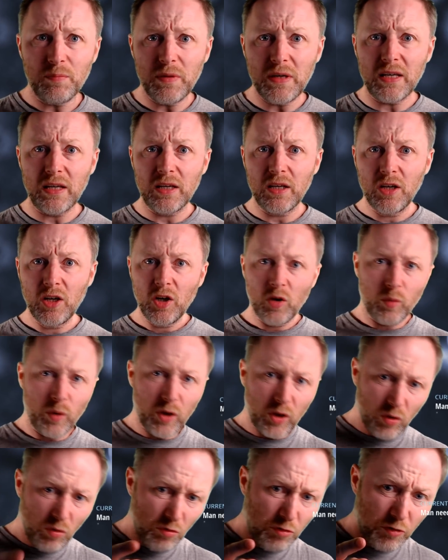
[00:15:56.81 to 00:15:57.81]
to be.
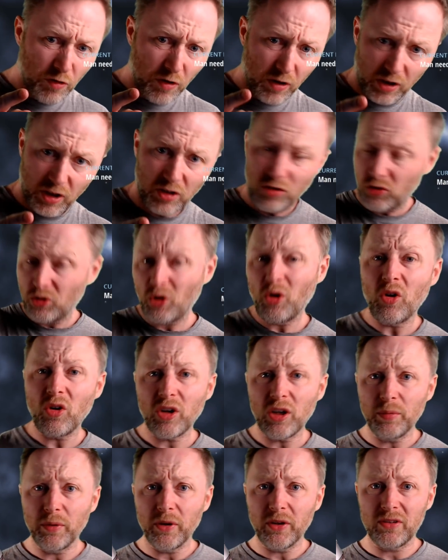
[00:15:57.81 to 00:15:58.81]
We don't fucking
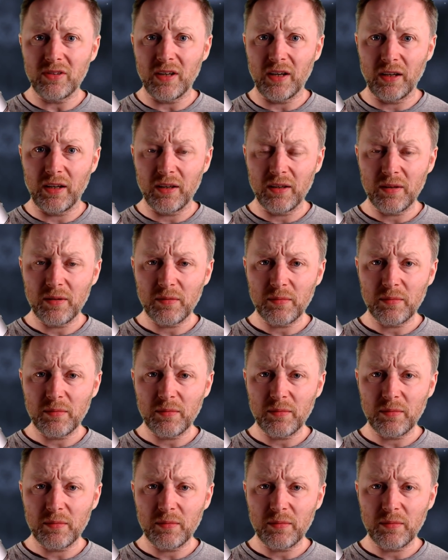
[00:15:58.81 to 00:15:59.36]
talk about it.